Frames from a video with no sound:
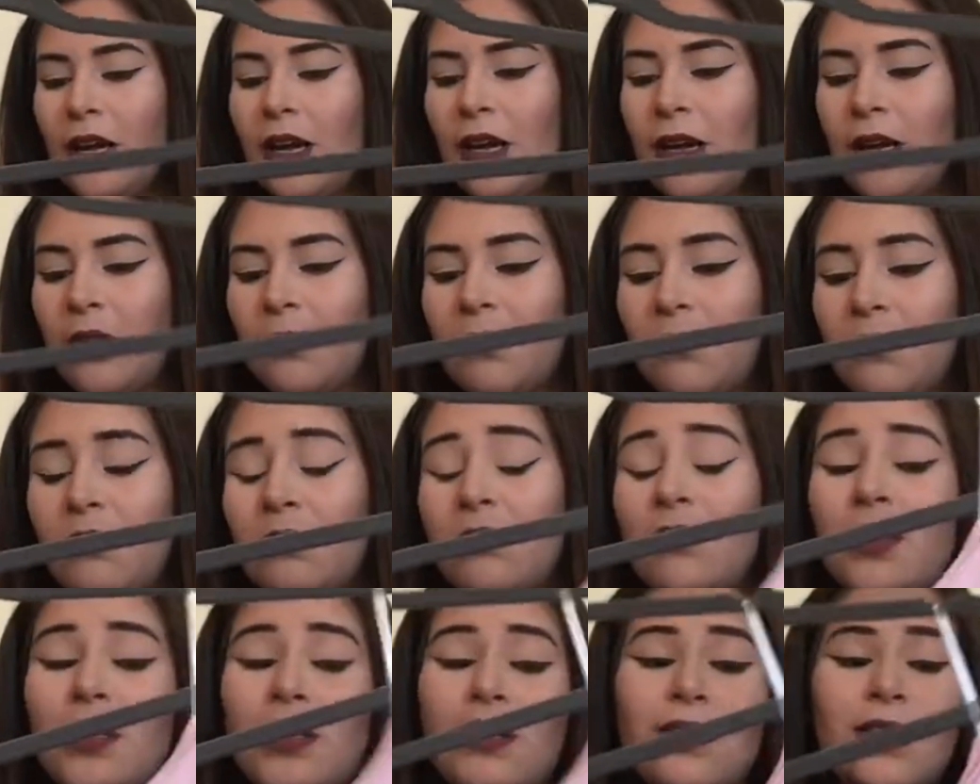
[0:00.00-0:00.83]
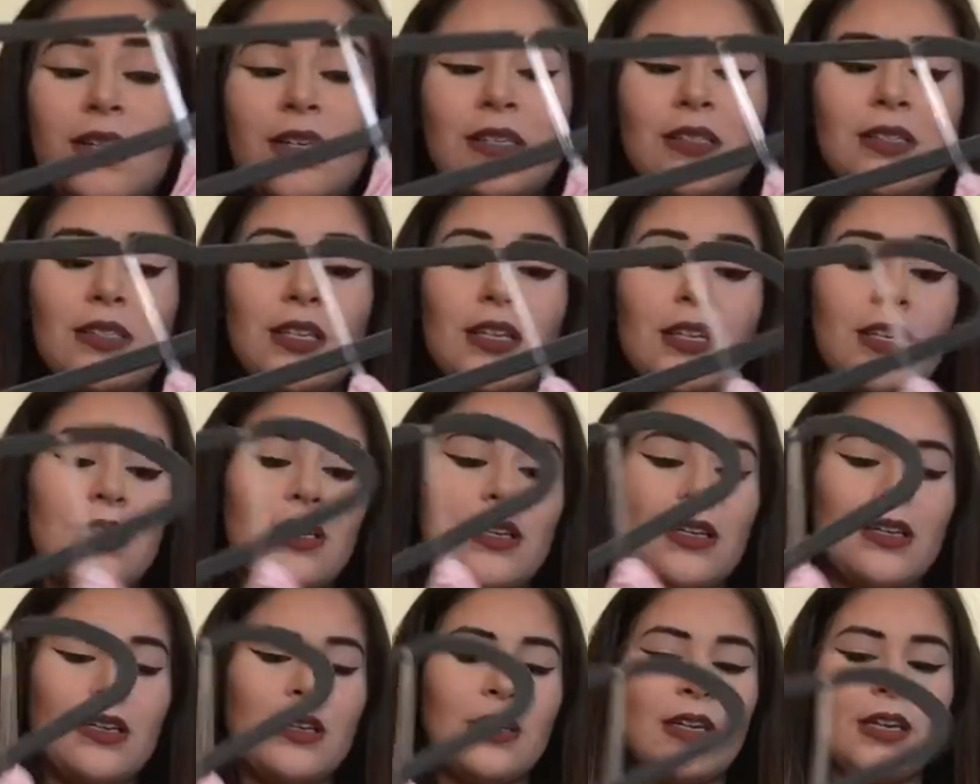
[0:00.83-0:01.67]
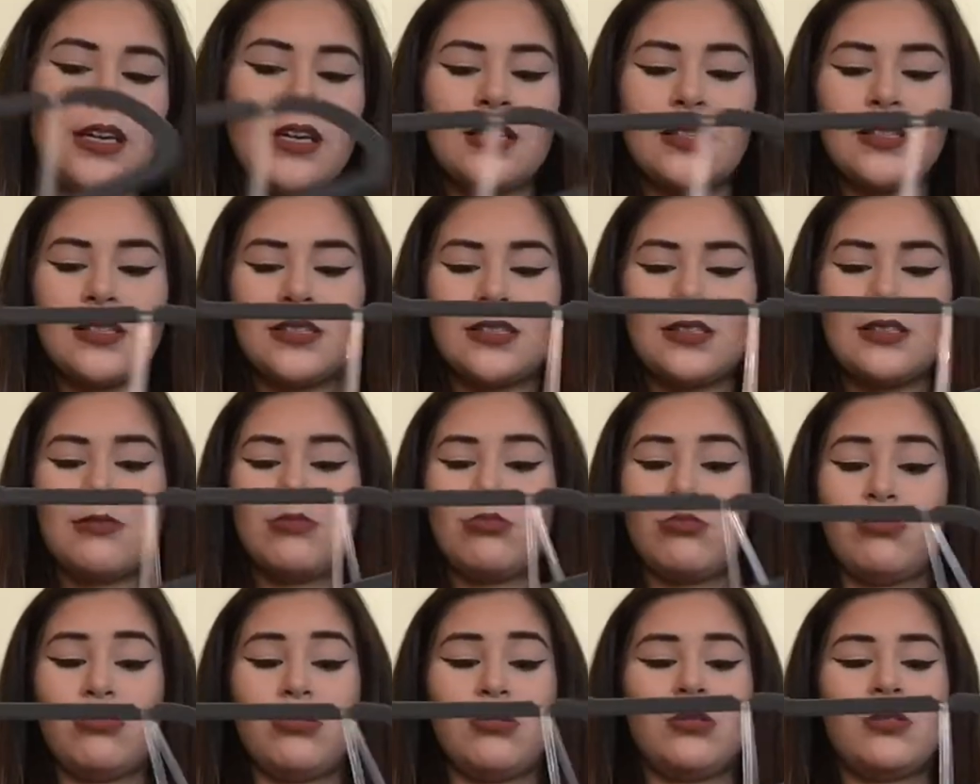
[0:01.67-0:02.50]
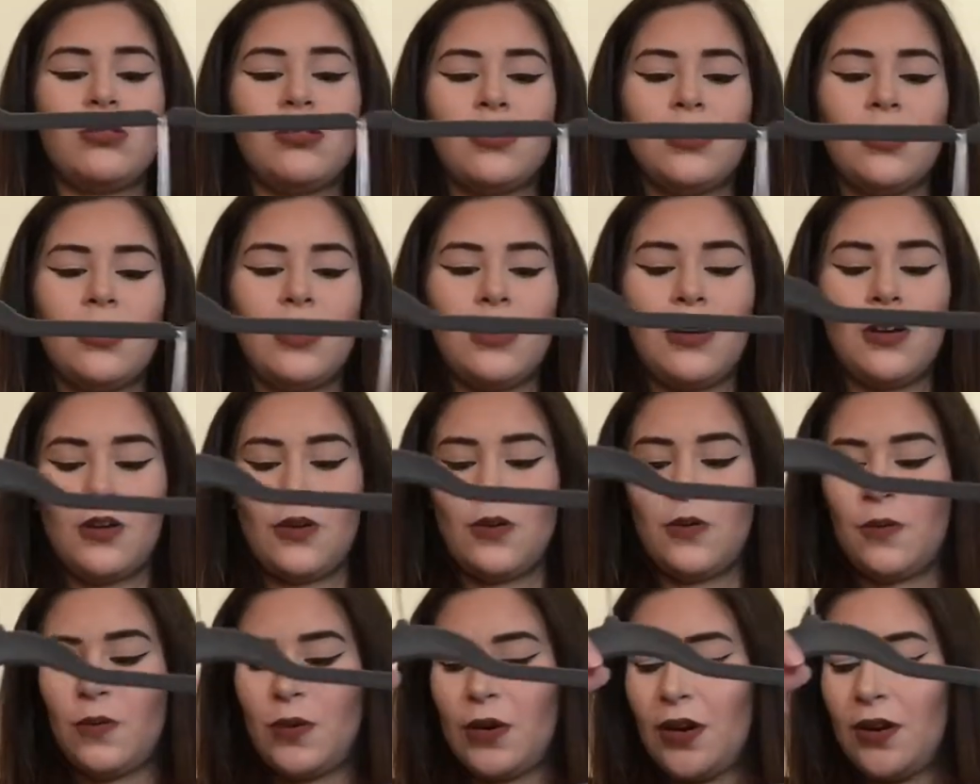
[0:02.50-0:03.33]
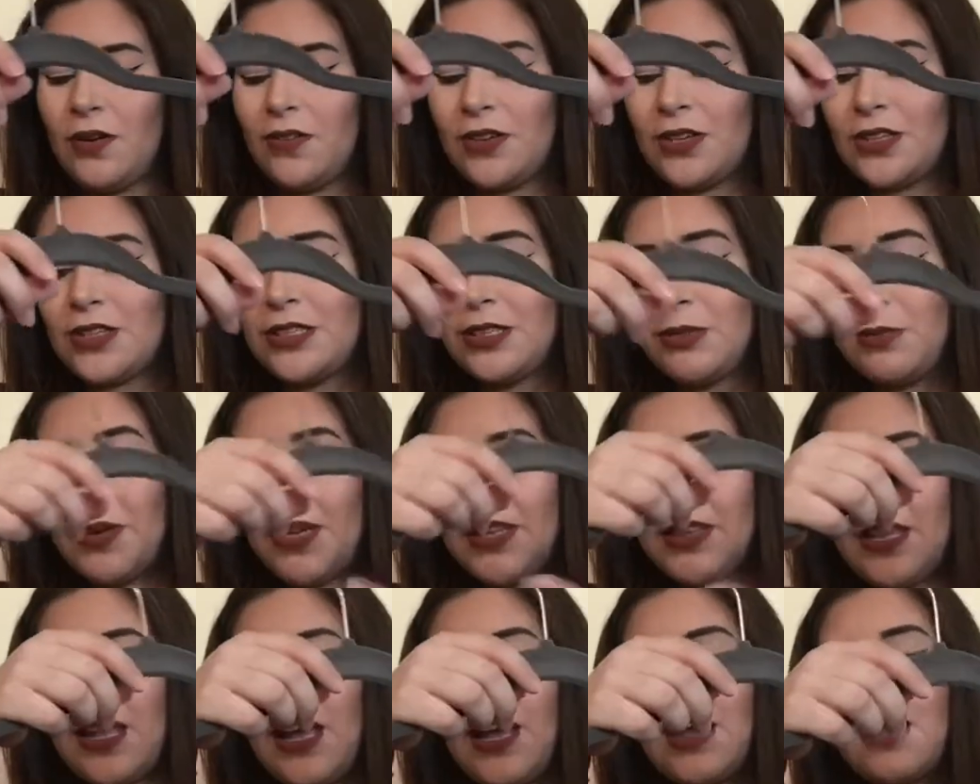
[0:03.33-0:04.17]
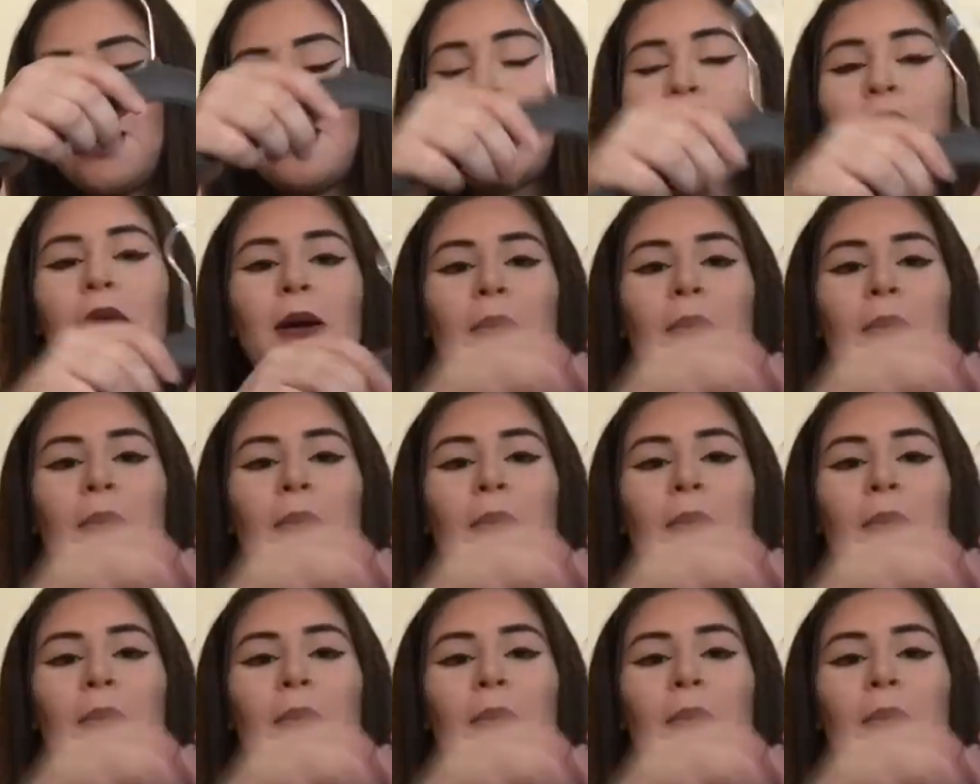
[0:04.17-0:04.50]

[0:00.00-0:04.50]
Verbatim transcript: um well anyways I guess whatever's about that.